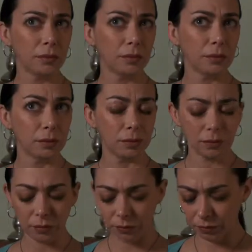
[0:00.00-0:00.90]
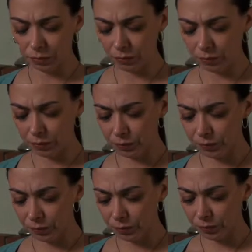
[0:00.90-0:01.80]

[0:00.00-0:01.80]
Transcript: Nobody speaks.